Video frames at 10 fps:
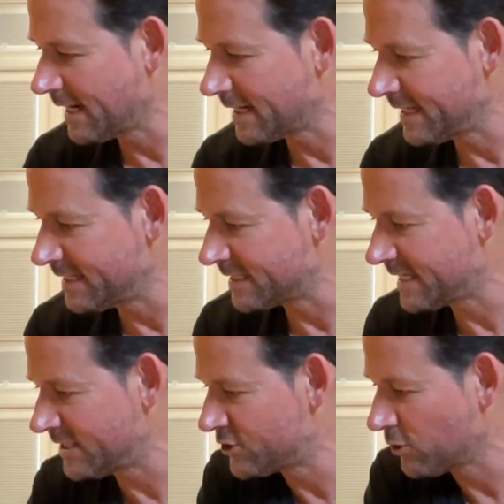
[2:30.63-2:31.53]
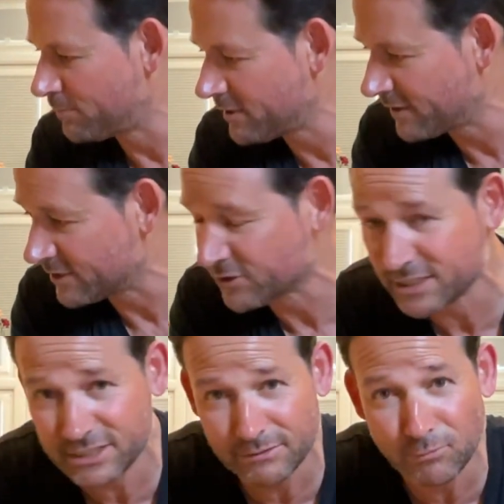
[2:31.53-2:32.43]
in the Tensho period. So this
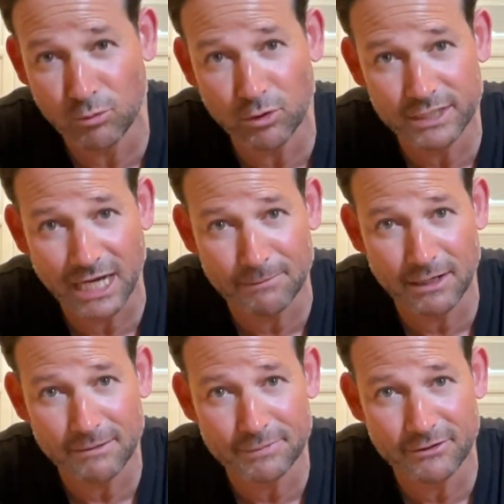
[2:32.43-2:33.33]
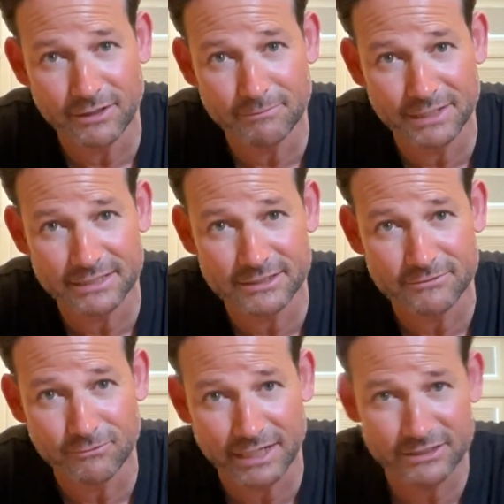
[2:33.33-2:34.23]
is a Momoyama period piece, right?